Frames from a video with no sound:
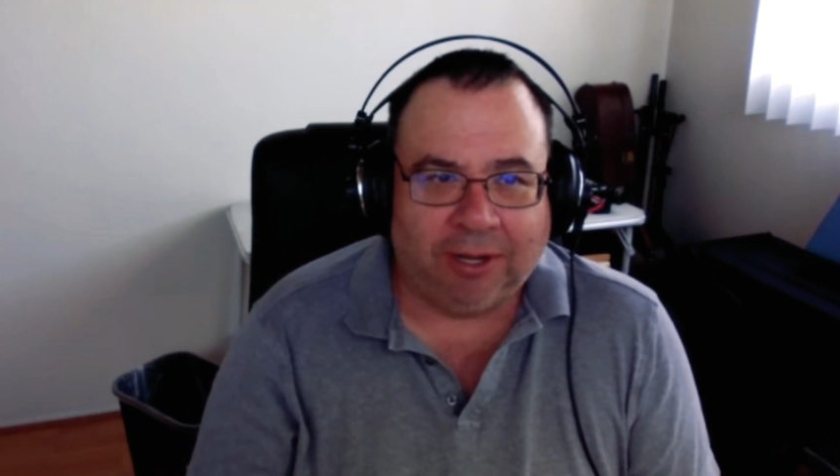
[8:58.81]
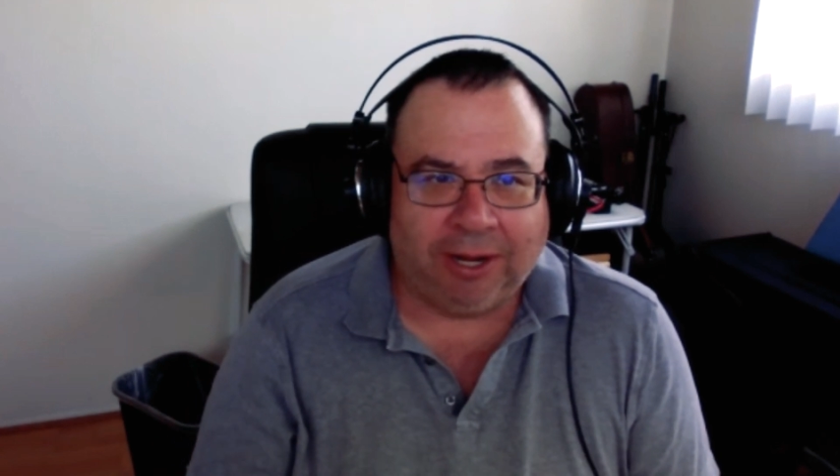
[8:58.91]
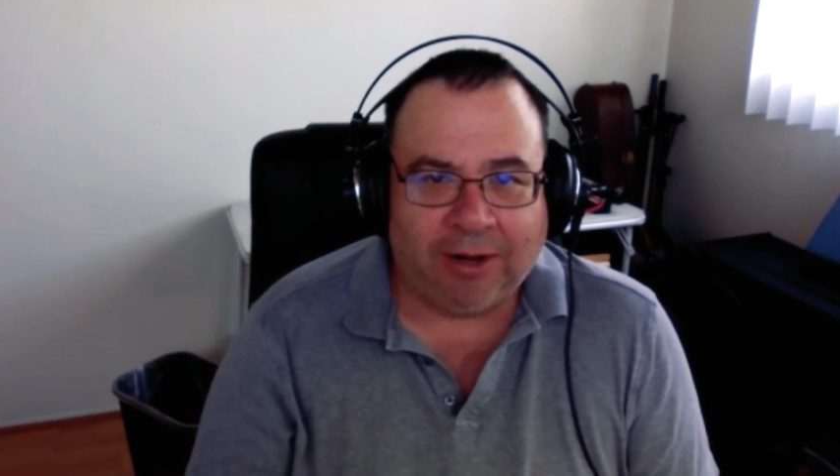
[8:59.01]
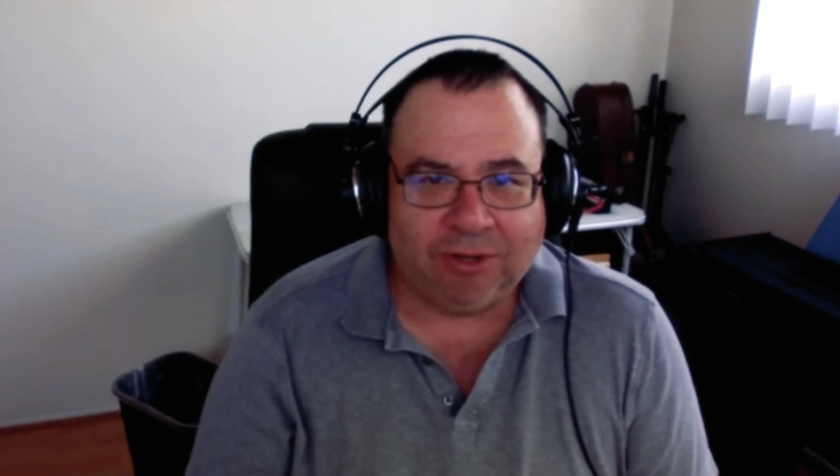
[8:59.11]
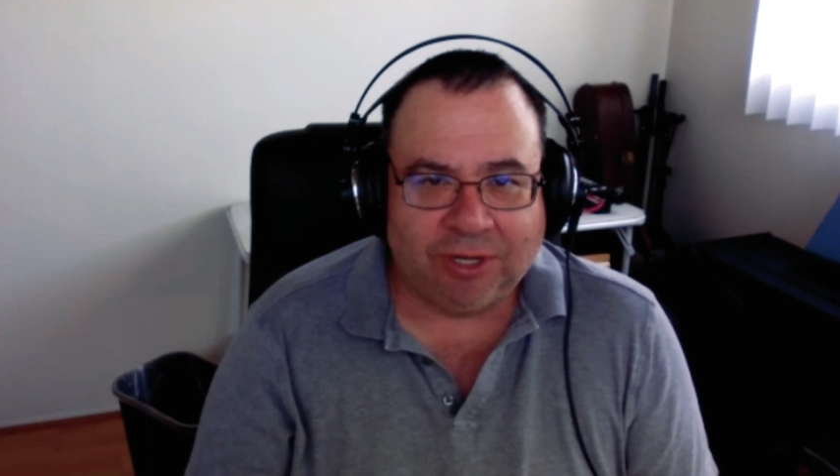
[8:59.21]

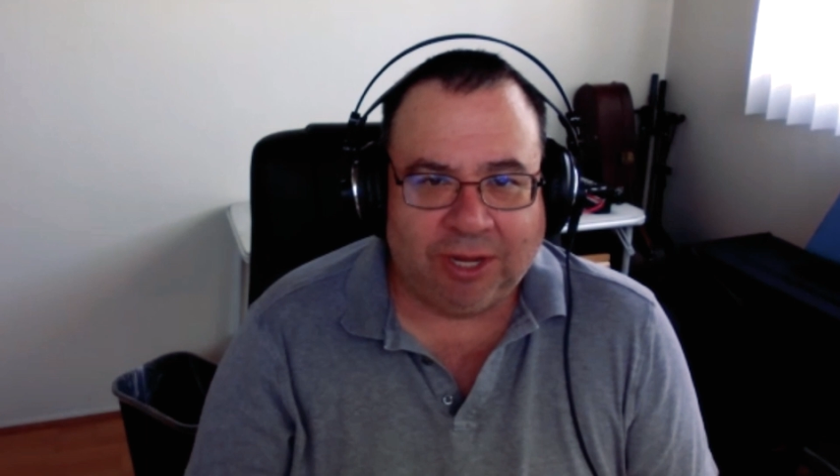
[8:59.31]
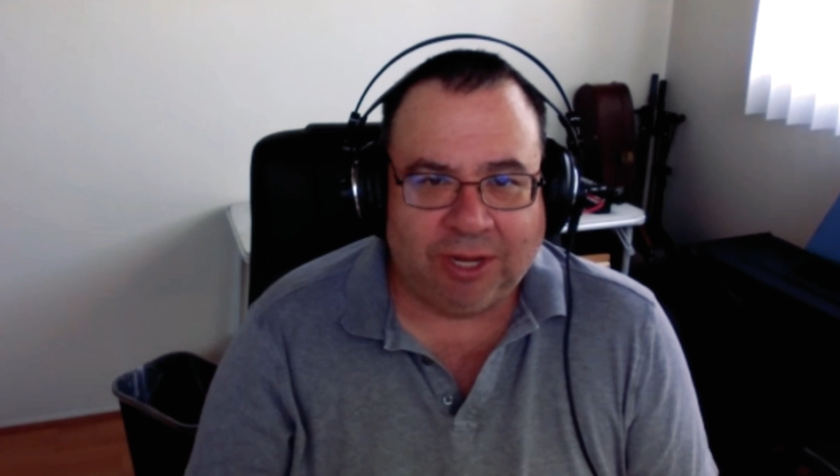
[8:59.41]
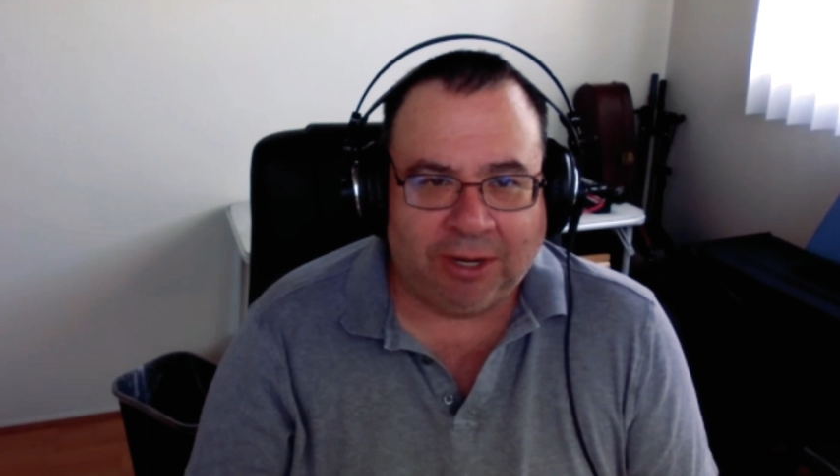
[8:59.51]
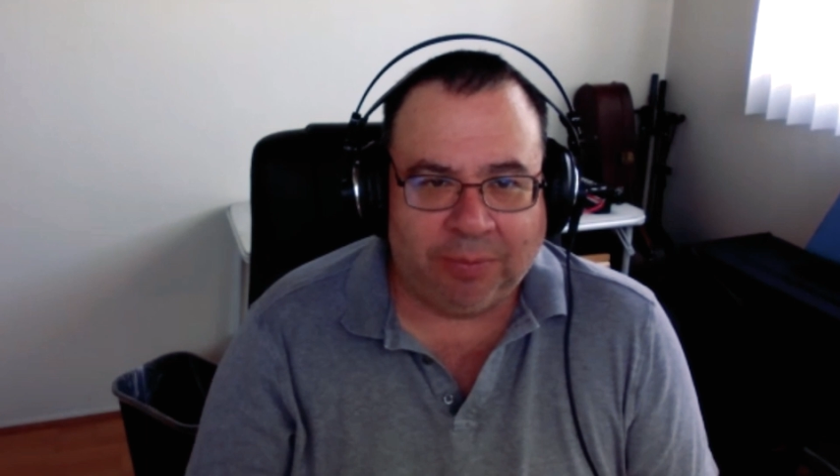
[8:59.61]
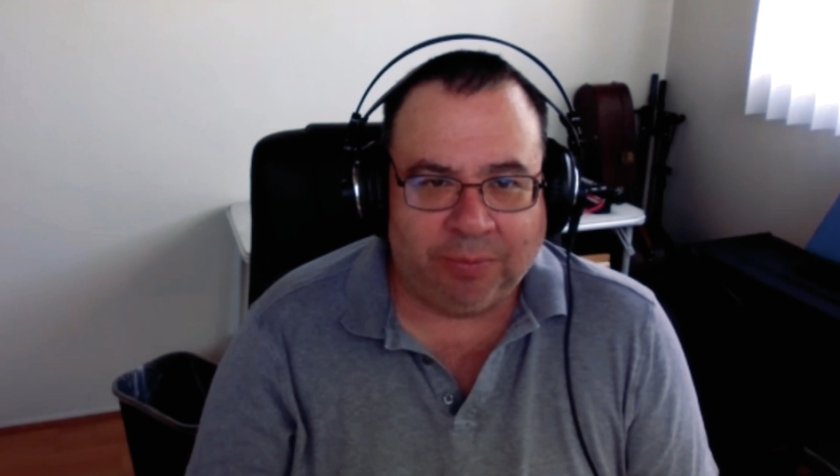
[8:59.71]
I
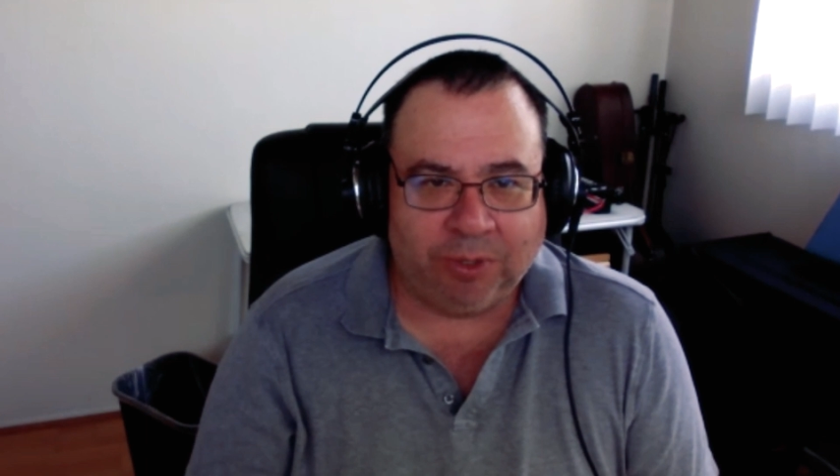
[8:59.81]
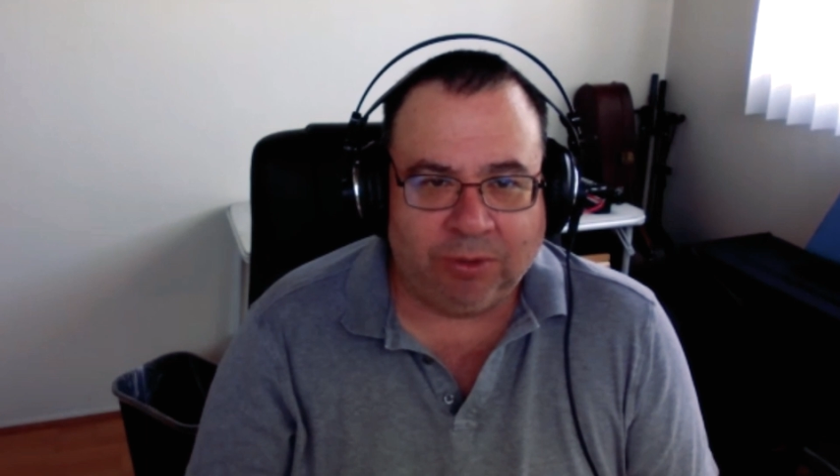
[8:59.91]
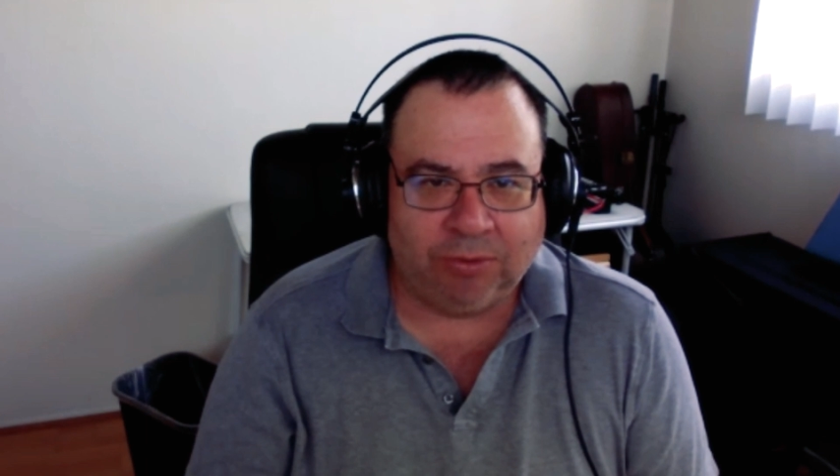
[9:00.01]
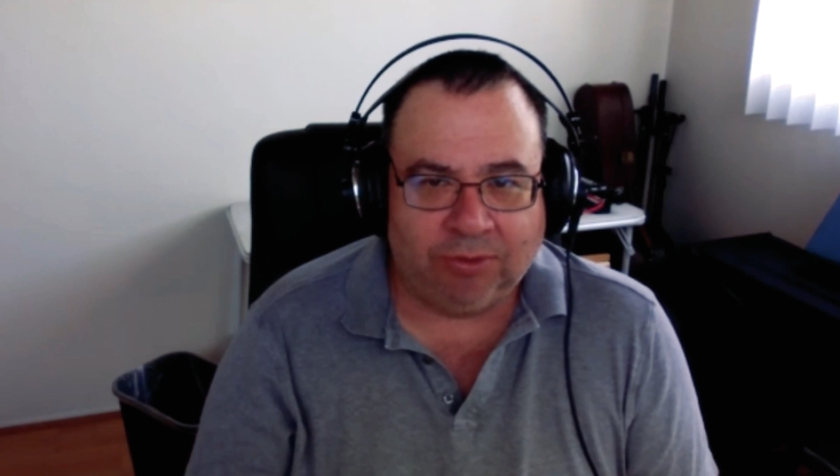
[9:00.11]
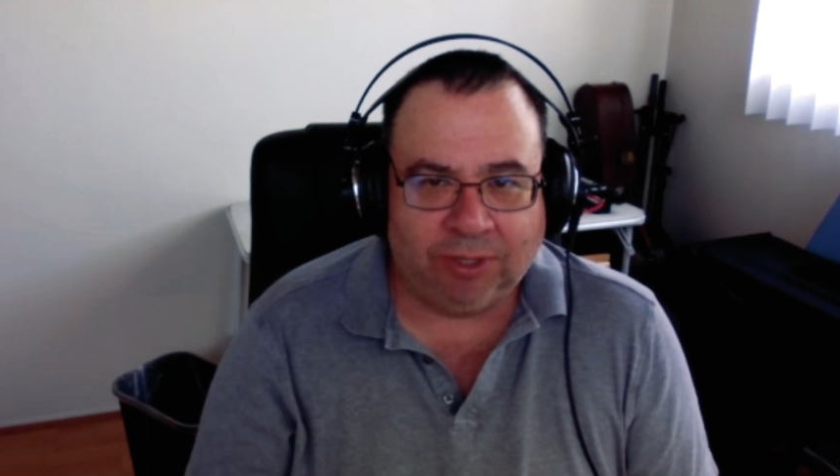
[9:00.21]
actually ended up
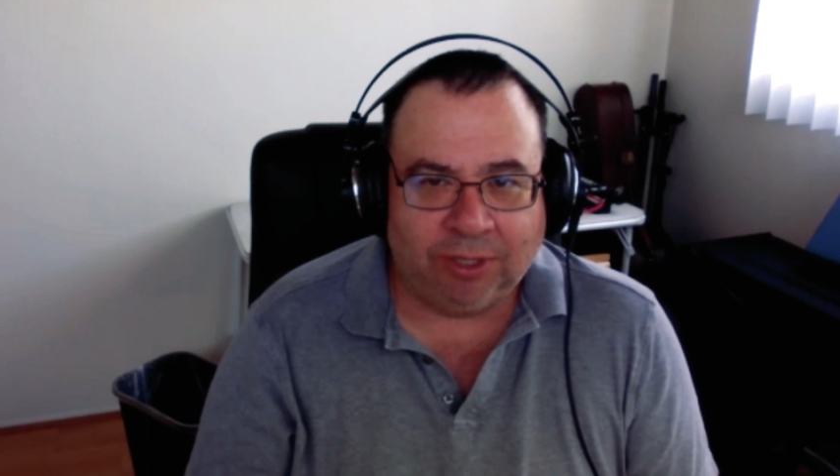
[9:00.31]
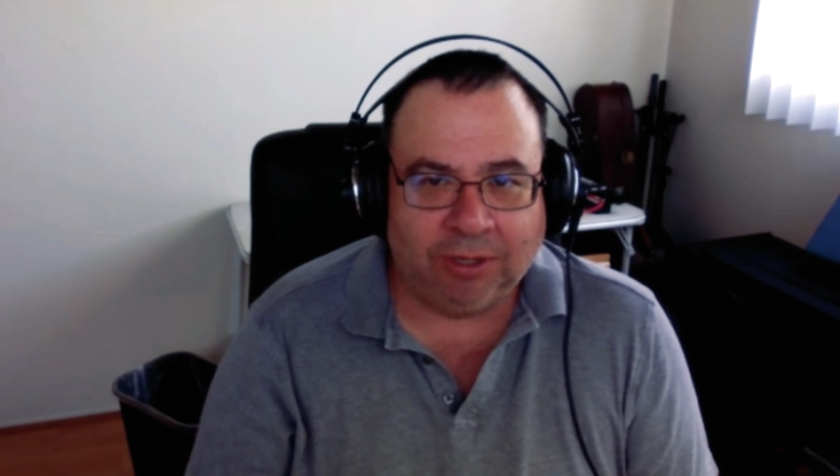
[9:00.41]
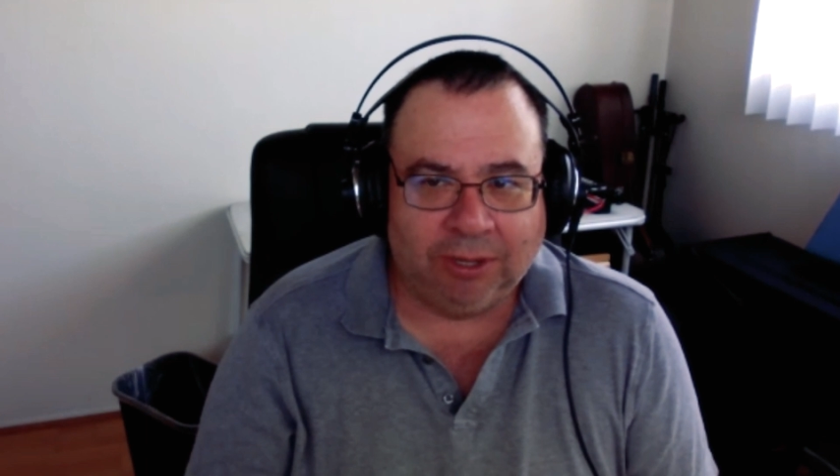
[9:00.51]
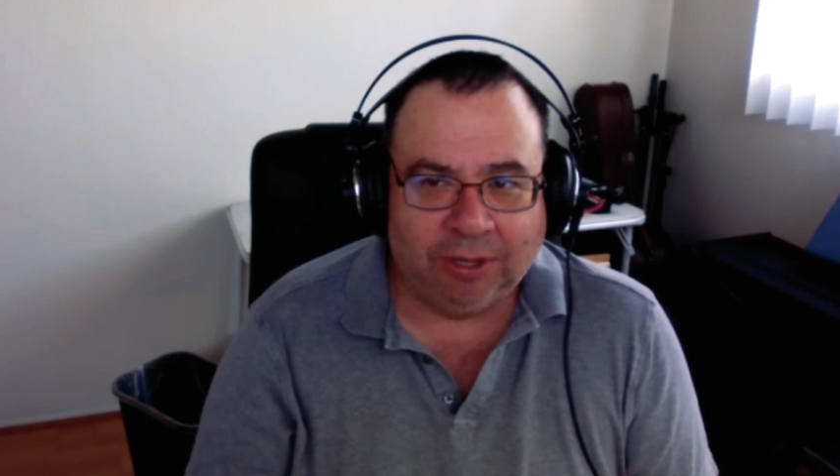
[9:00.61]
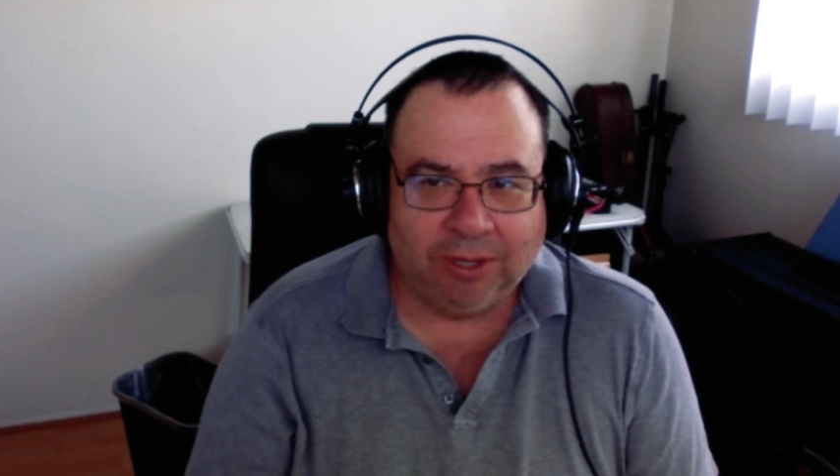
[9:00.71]

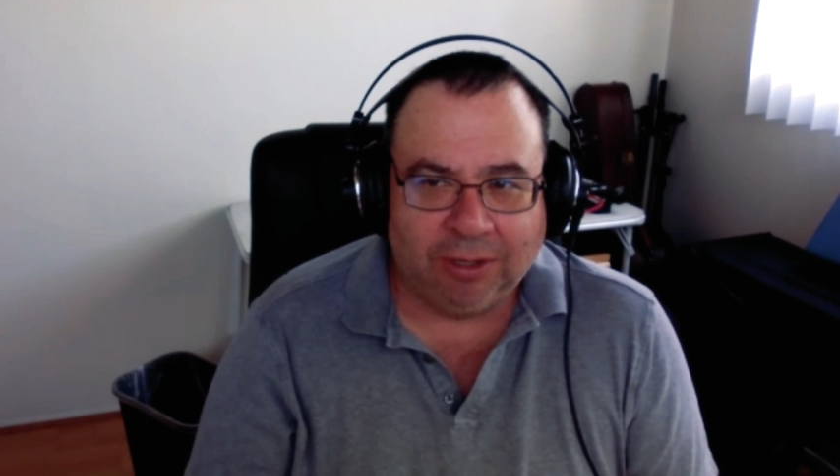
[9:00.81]
using